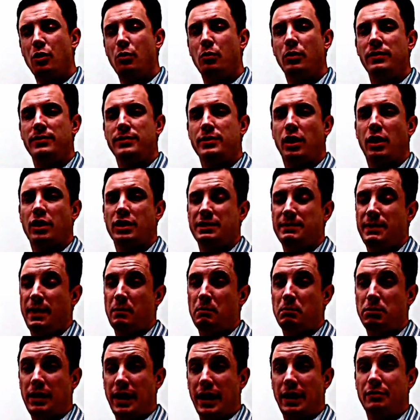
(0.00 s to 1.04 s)
We've talked
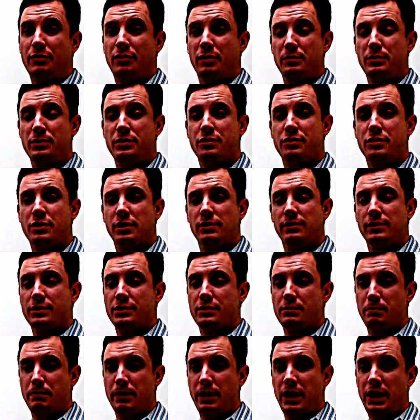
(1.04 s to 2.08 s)
about platform as a
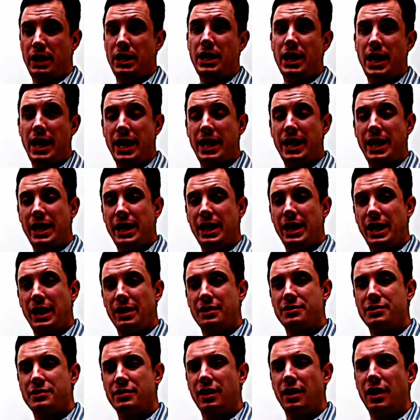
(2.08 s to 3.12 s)
service,
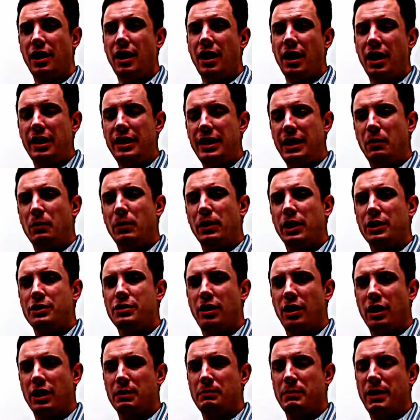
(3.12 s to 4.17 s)
PaaS. And now we're going to
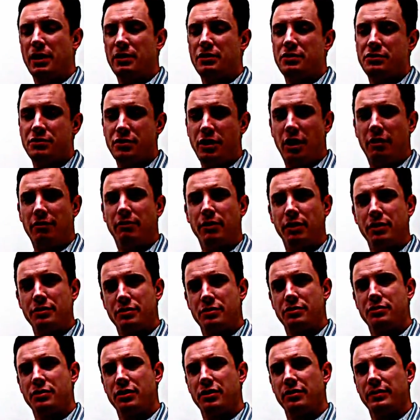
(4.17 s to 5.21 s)
talk about software as a
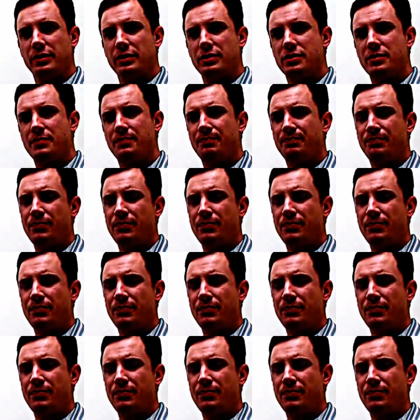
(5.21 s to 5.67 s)
service.